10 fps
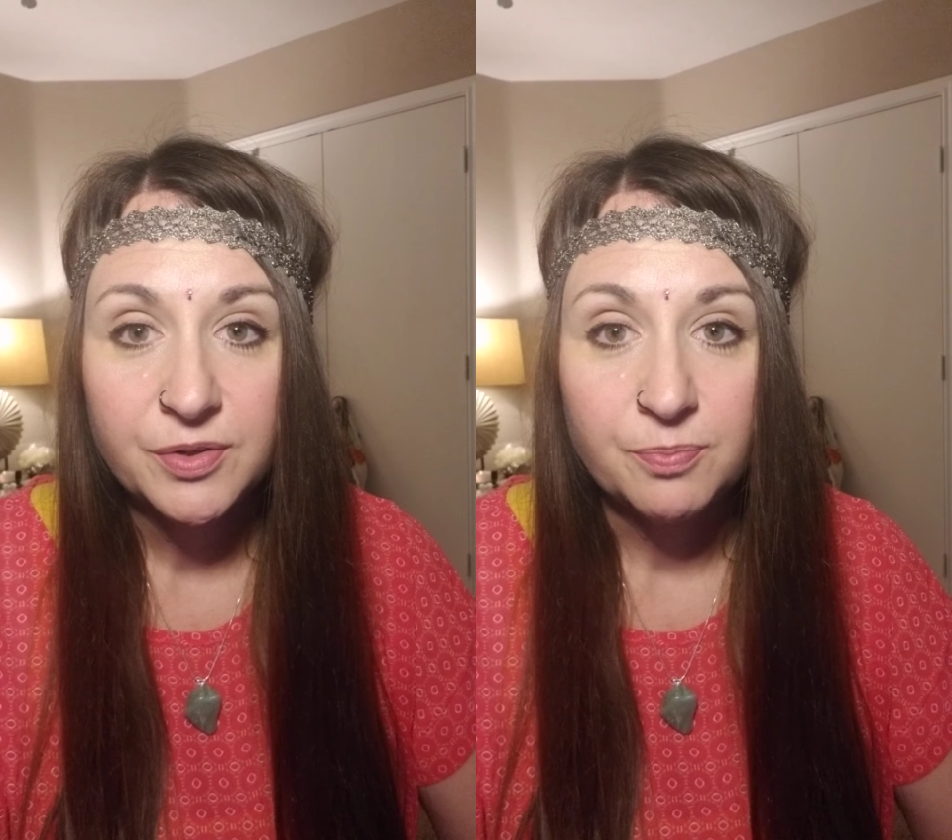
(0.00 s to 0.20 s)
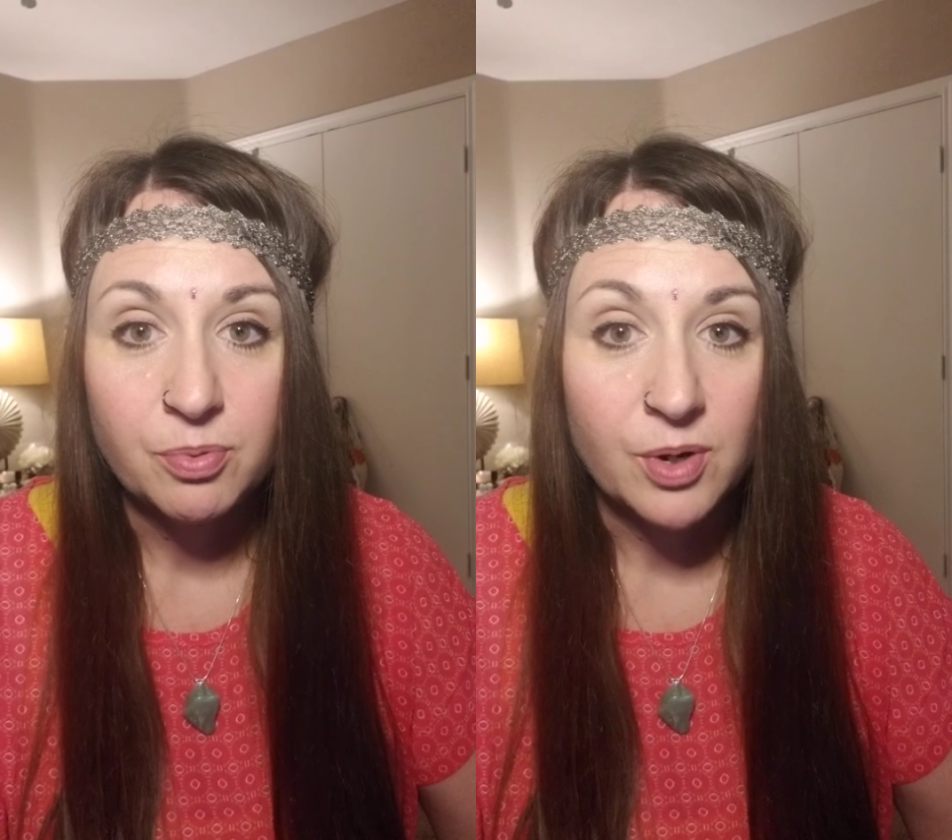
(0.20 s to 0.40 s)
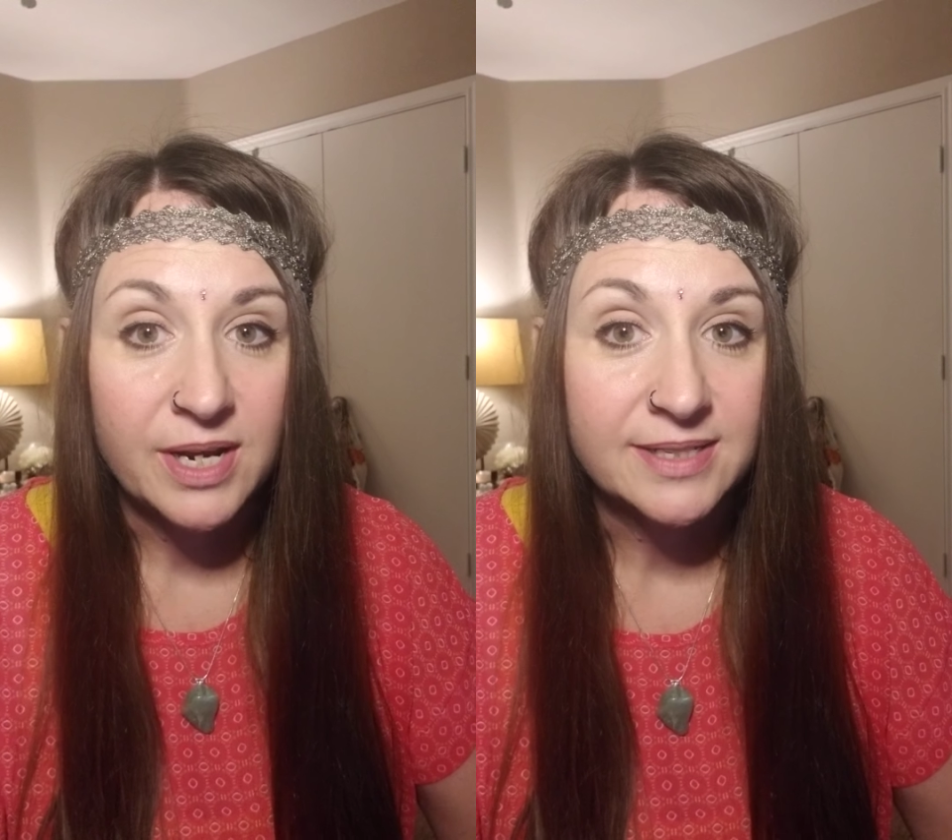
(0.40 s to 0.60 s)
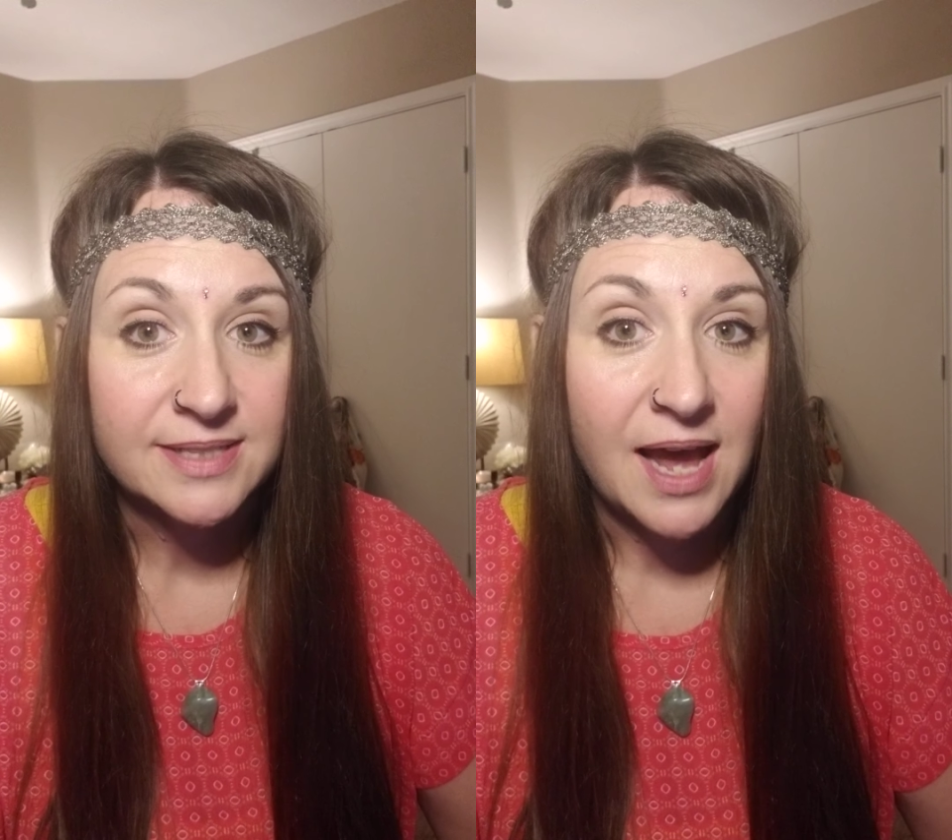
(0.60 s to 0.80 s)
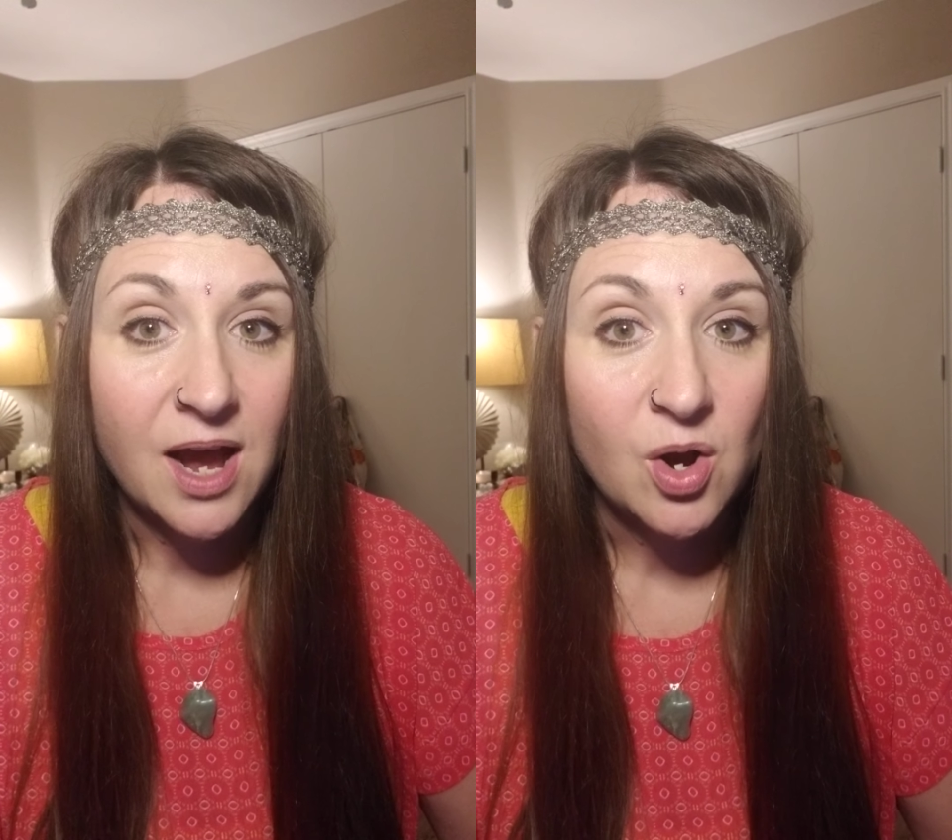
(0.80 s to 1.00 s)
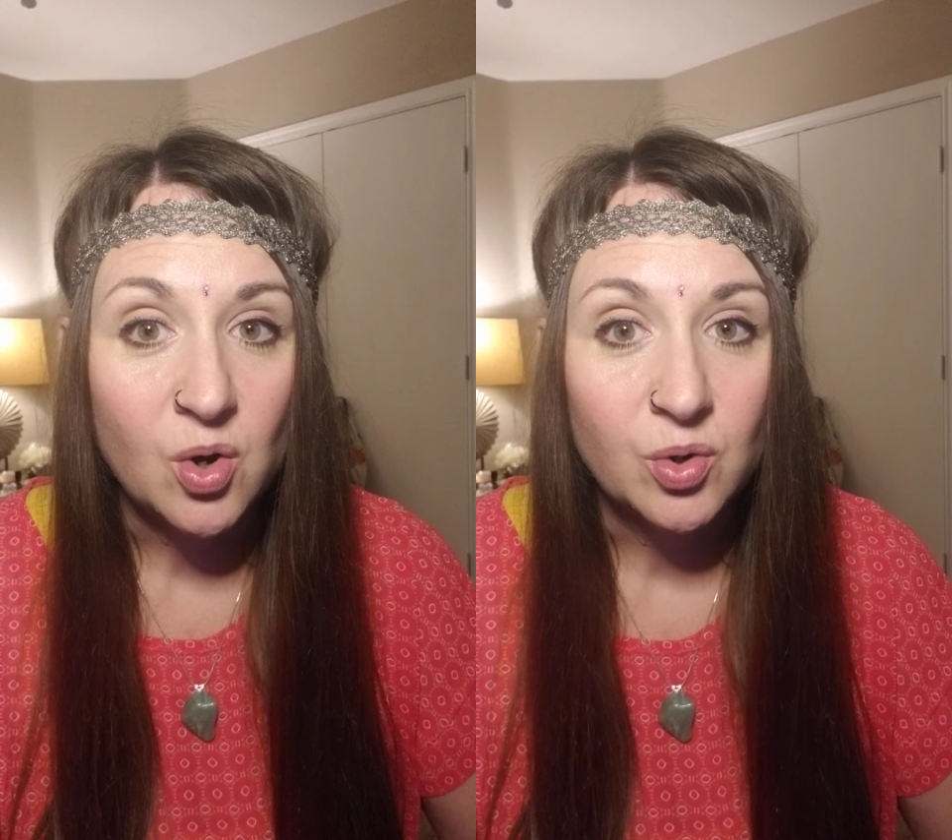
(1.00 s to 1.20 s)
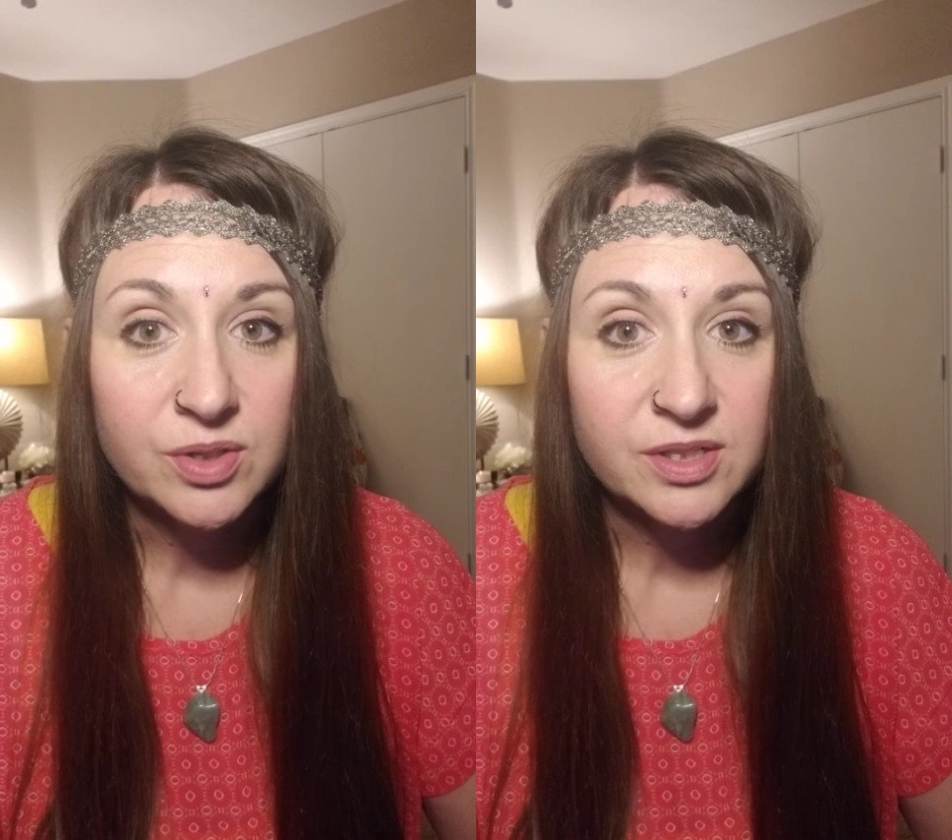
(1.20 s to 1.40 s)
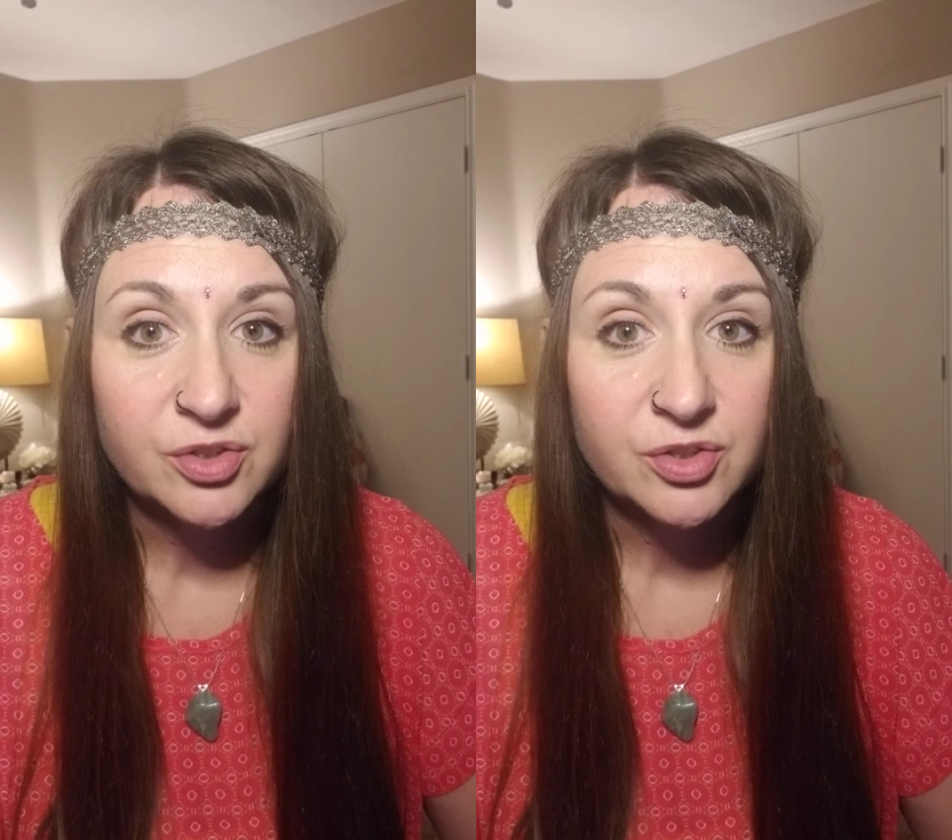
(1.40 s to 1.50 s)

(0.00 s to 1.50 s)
brings out